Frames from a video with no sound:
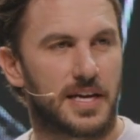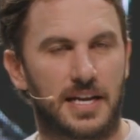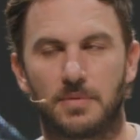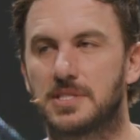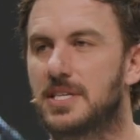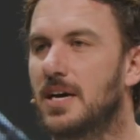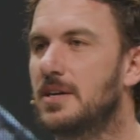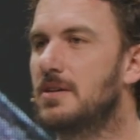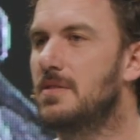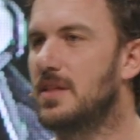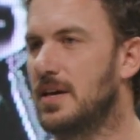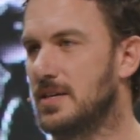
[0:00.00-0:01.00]
And I will tell you
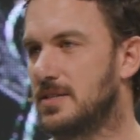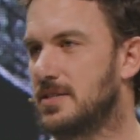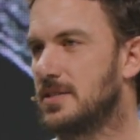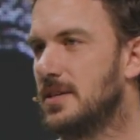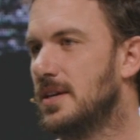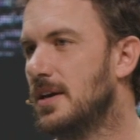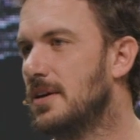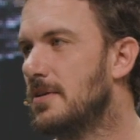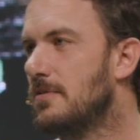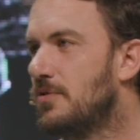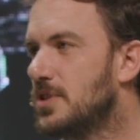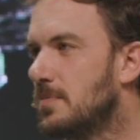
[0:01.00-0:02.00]
this,
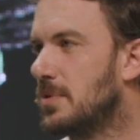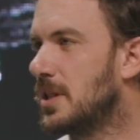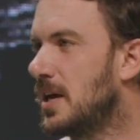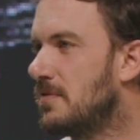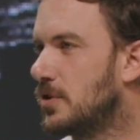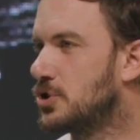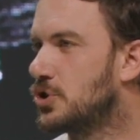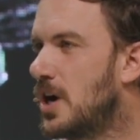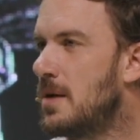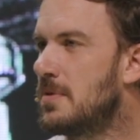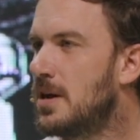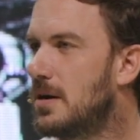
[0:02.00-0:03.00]
for the believer,
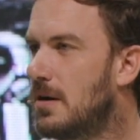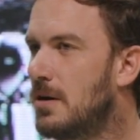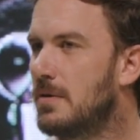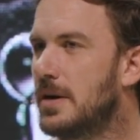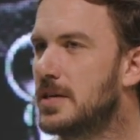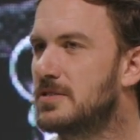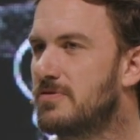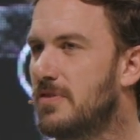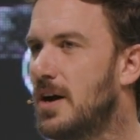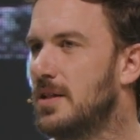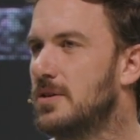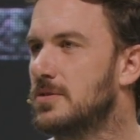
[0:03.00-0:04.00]
drama always
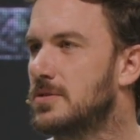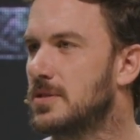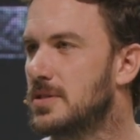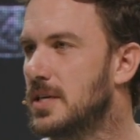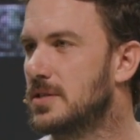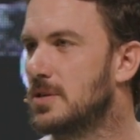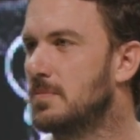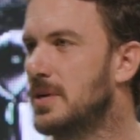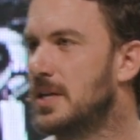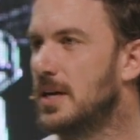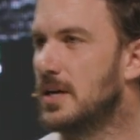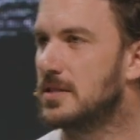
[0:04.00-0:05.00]
follows
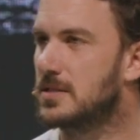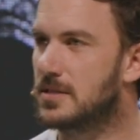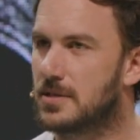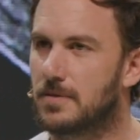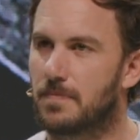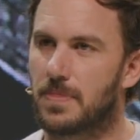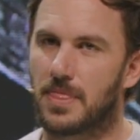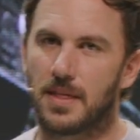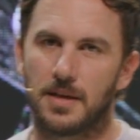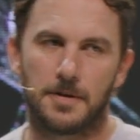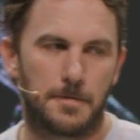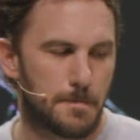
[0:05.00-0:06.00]
disobedience.
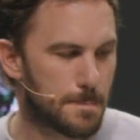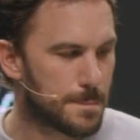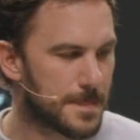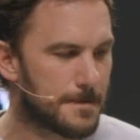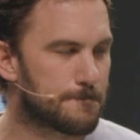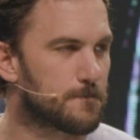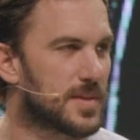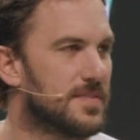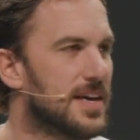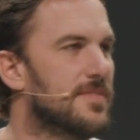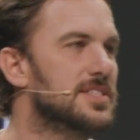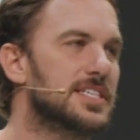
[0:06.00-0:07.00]
If
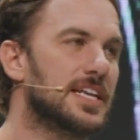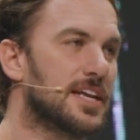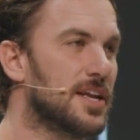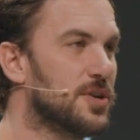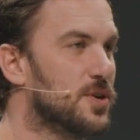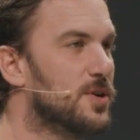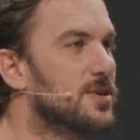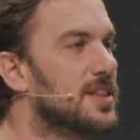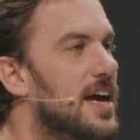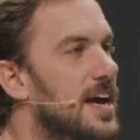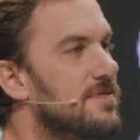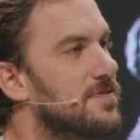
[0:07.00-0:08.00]
you haven't seen it in your own
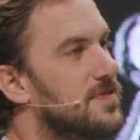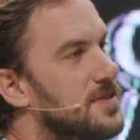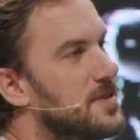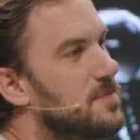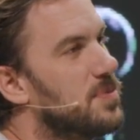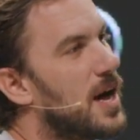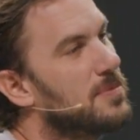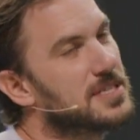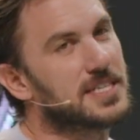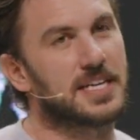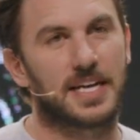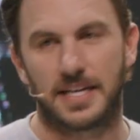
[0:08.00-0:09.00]
life, you've probably
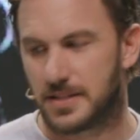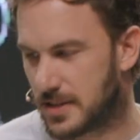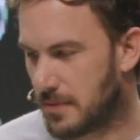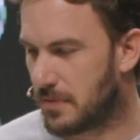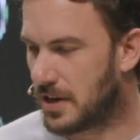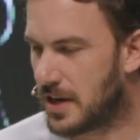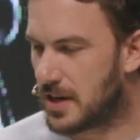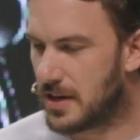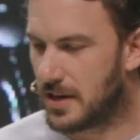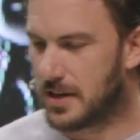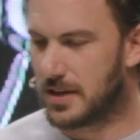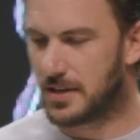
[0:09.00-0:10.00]
seen it in somebody
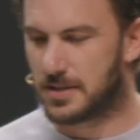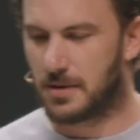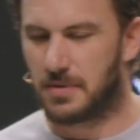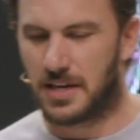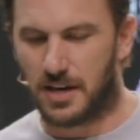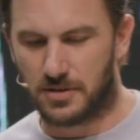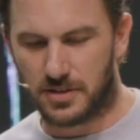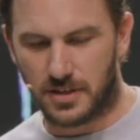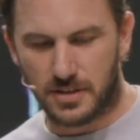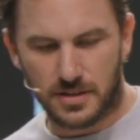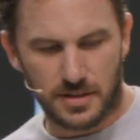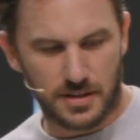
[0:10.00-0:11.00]

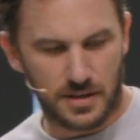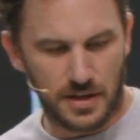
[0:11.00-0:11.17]
else's.